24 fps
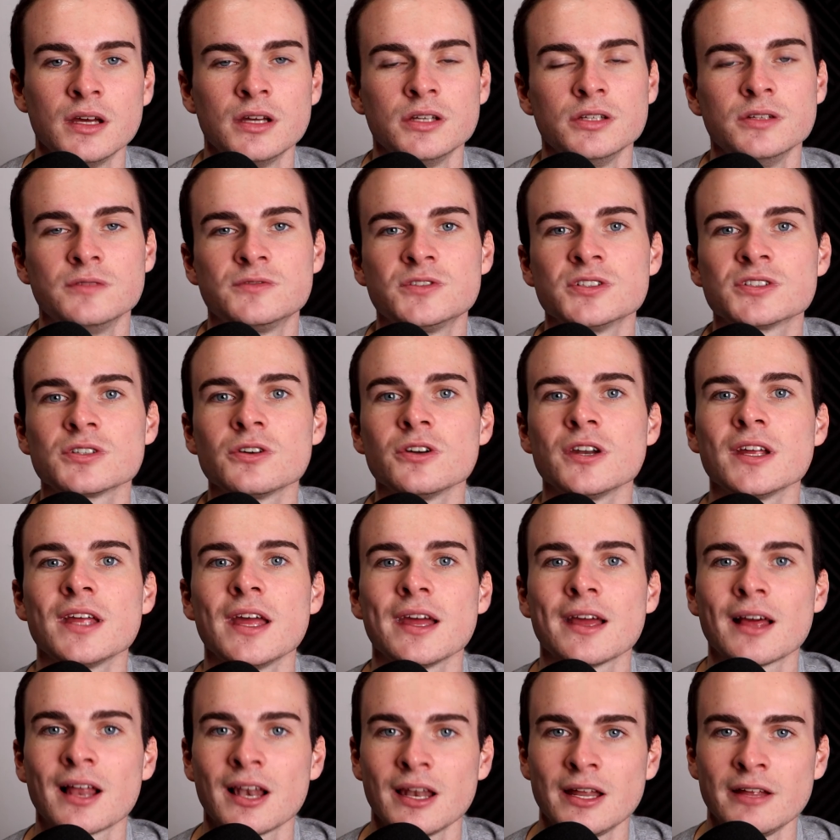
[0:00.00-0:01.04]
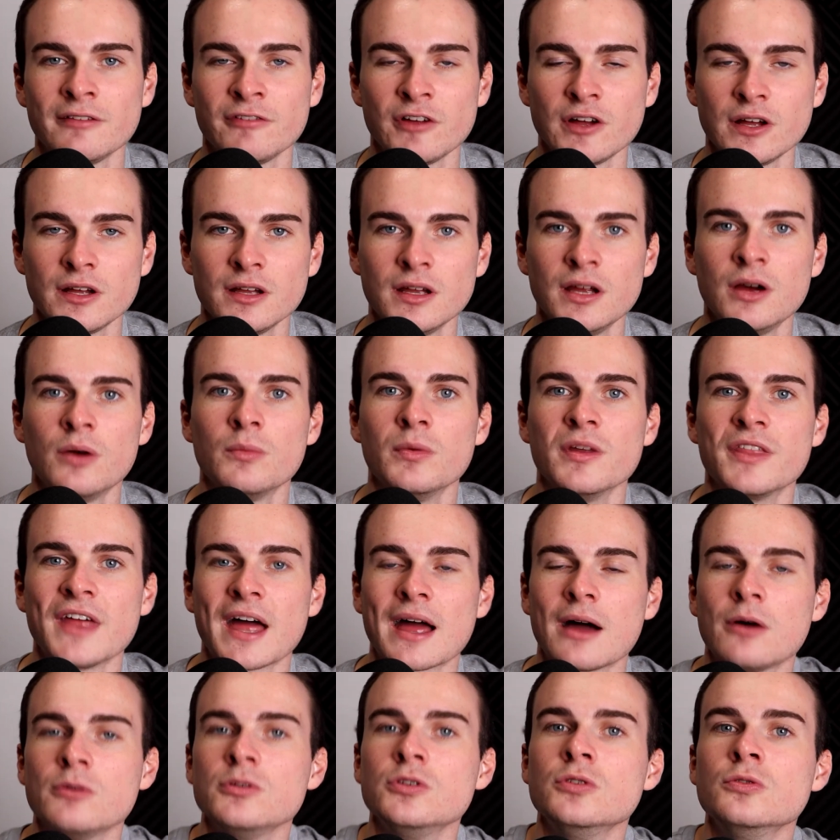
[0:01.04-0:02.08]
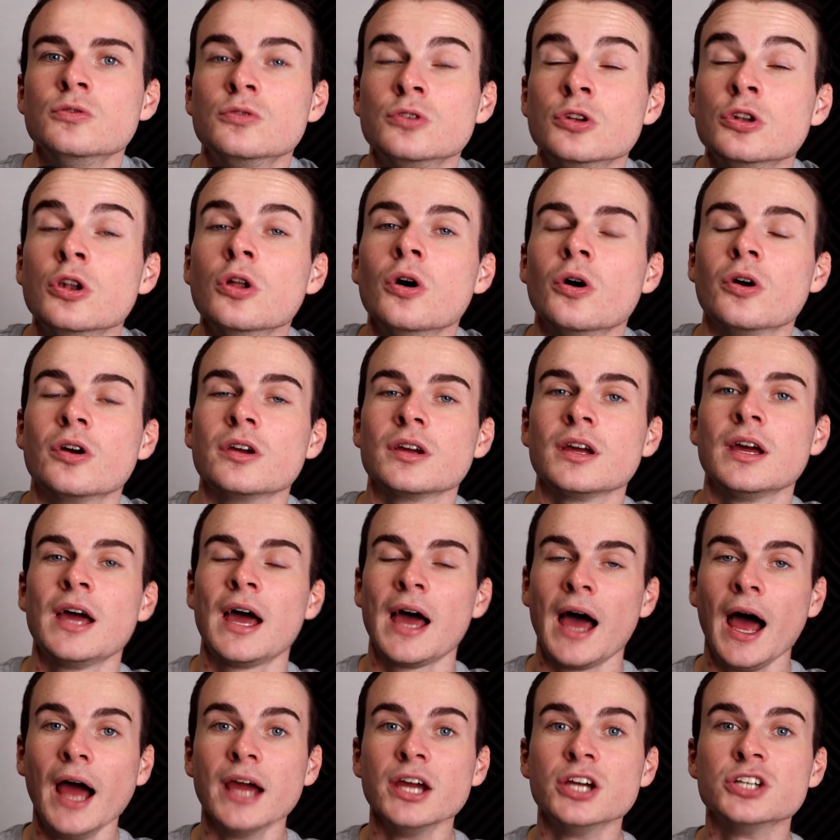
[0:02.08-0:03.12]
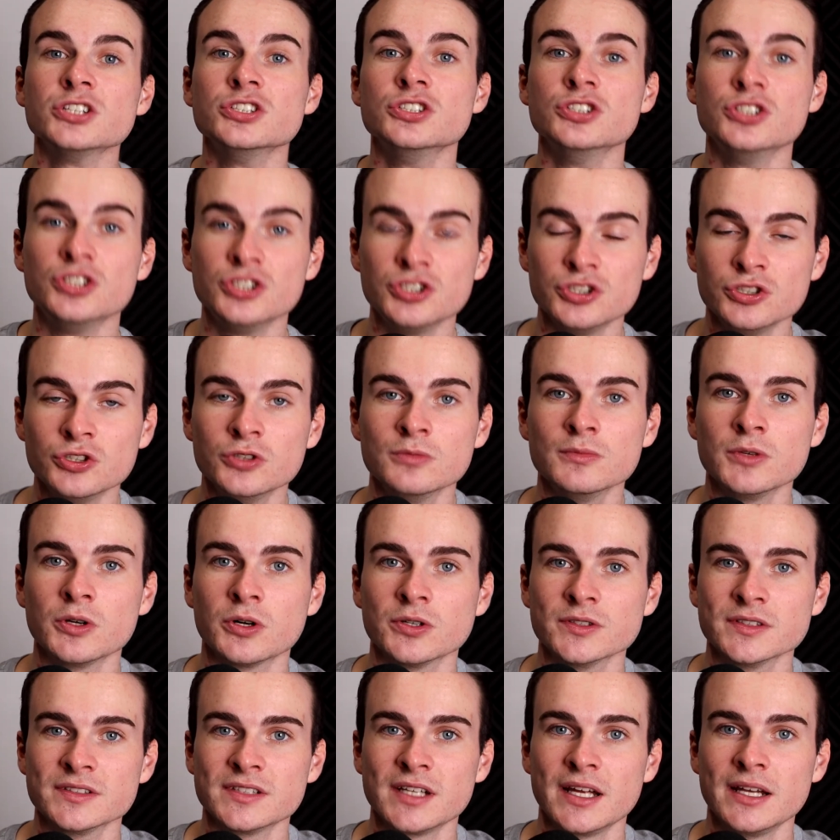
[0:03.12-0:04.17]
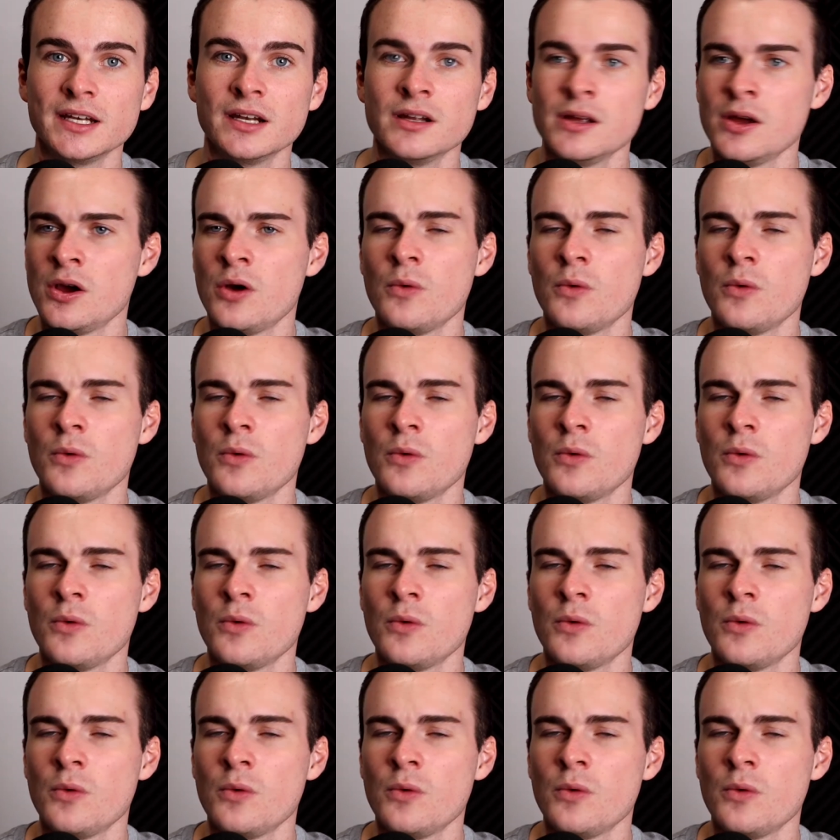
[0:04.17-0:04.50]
You've just got to get clever with how you look and consume content.